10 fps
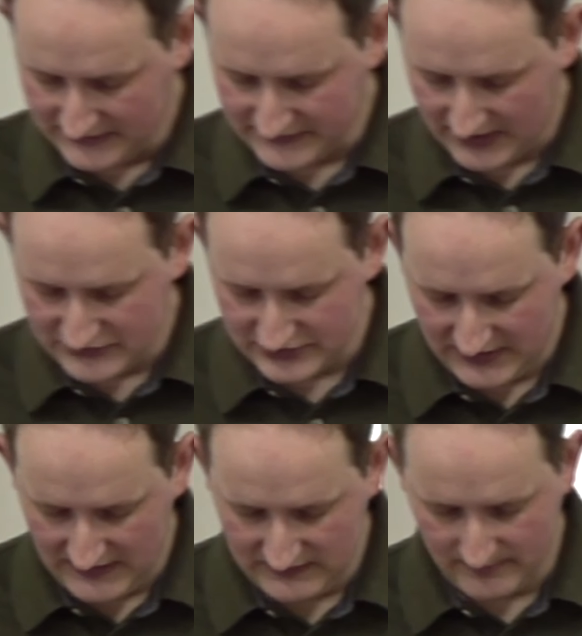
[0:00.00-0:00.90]
He's
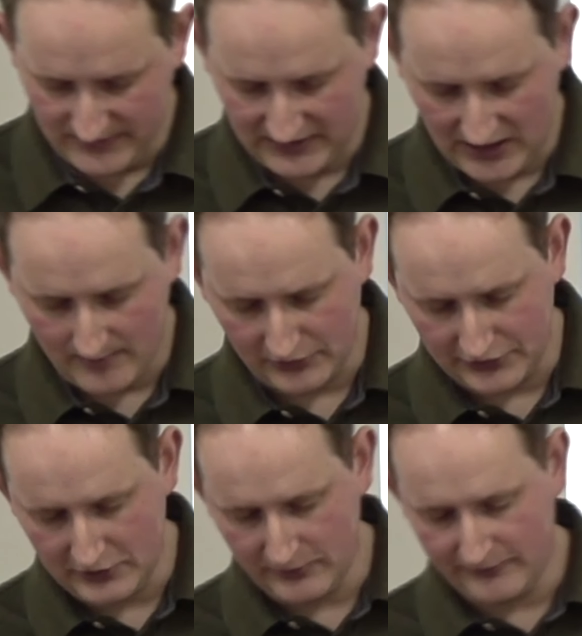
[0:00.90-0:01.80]
educated by
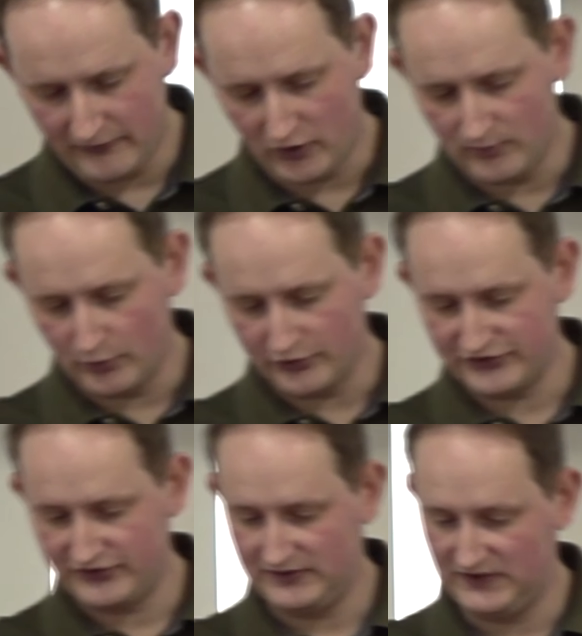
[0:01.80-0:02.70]
Gamaliel, the
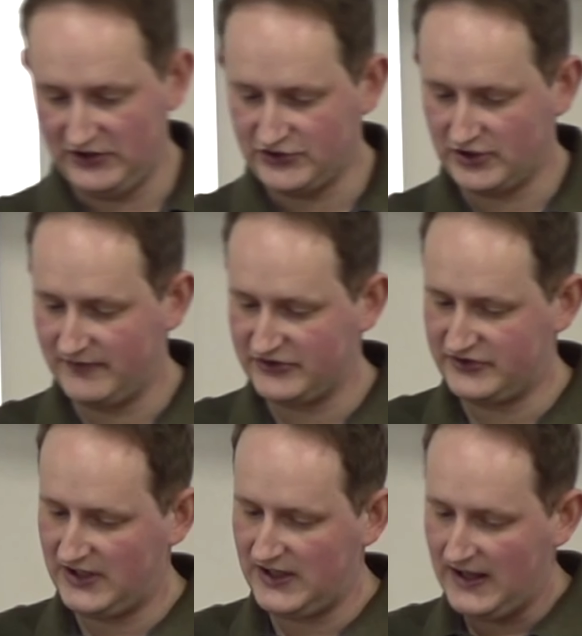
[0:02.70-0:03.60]
foremost teacher of his
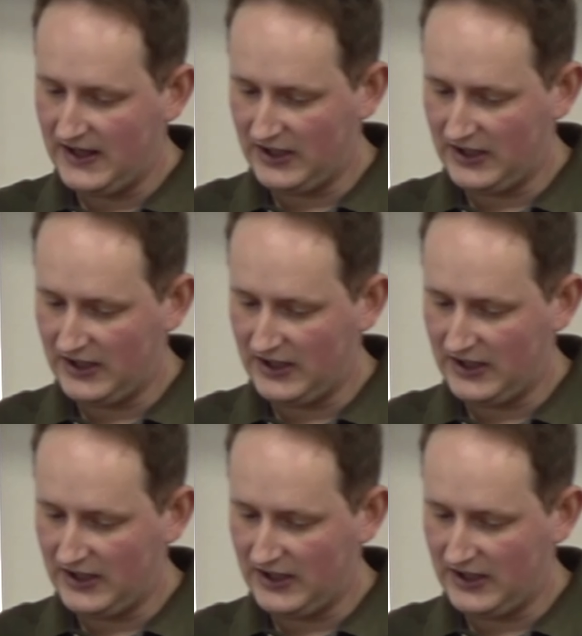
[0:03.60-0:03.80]
day.